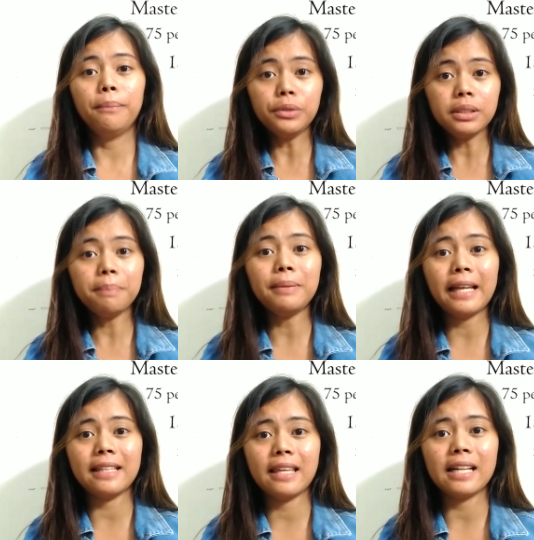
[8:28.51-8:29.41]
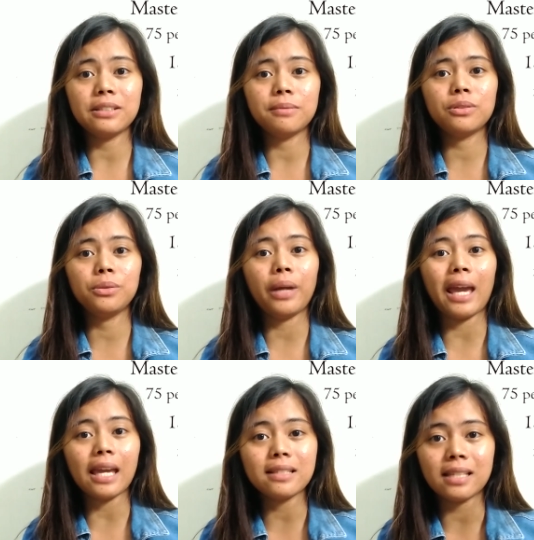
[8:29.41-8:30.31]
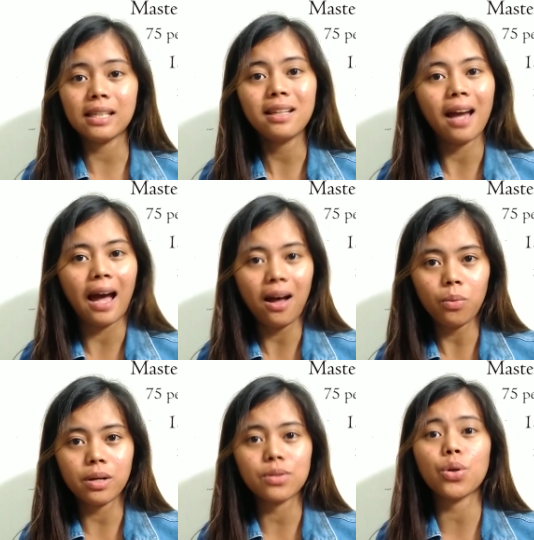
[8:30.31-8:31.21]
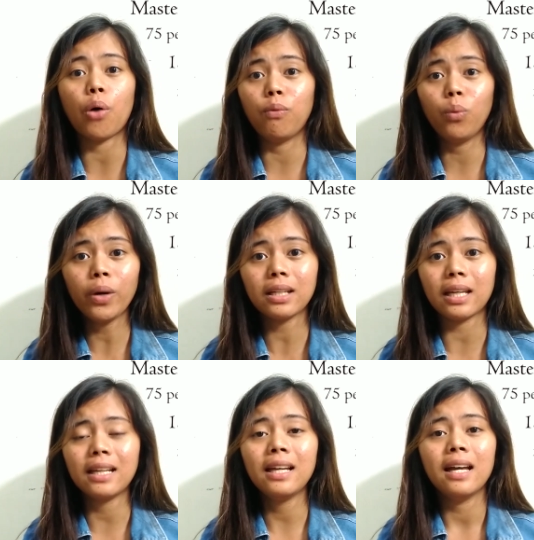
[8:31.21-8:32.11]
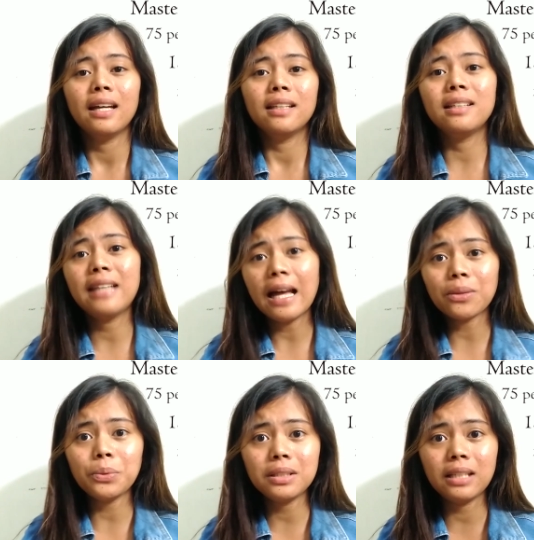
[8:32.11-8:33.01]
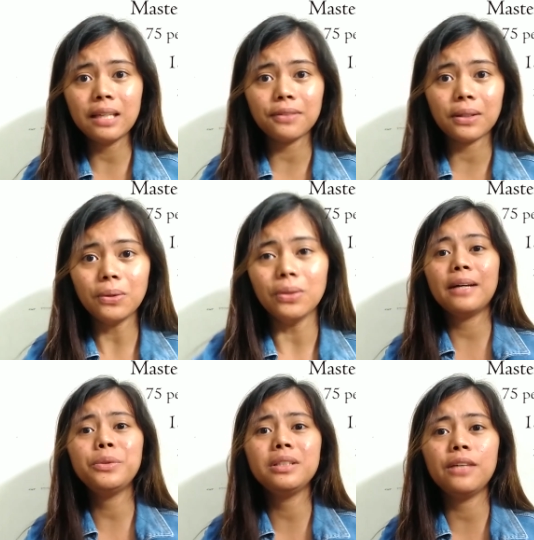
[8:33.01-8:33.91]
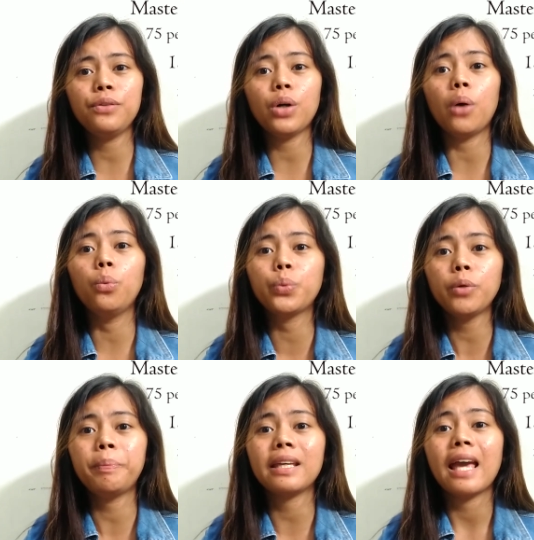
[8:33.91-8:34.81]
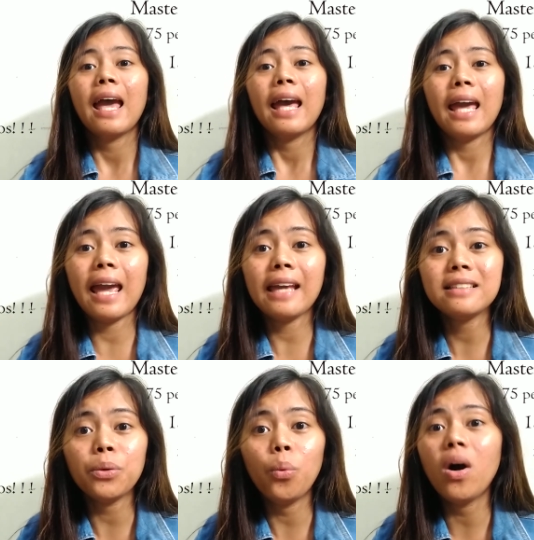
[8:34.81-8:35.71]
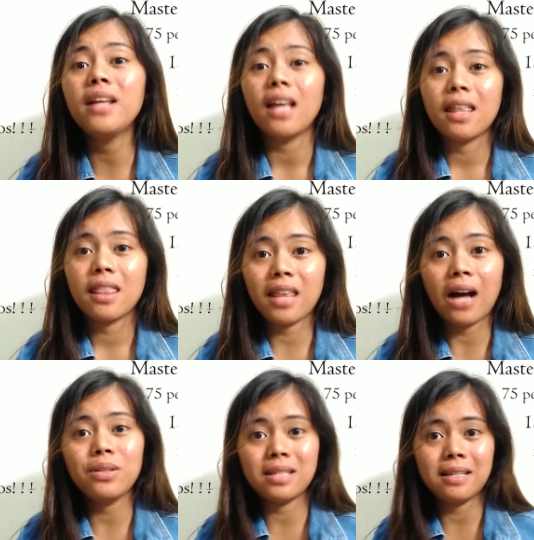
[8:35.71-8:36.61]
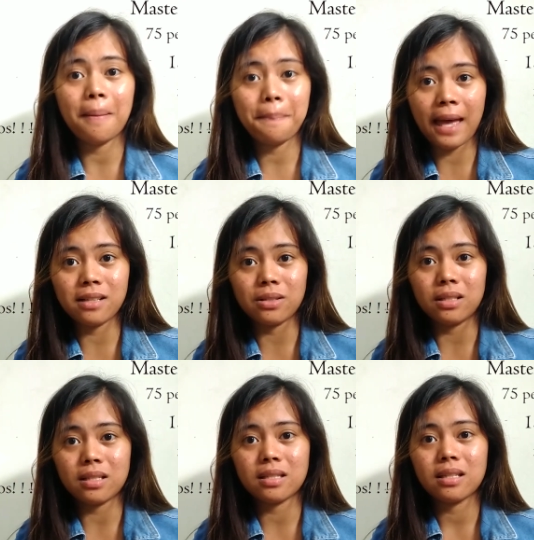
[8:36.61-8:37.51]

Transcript: Multiply that to 18 hours of working, then that would give you that would give you a whooping 81,000 pesos.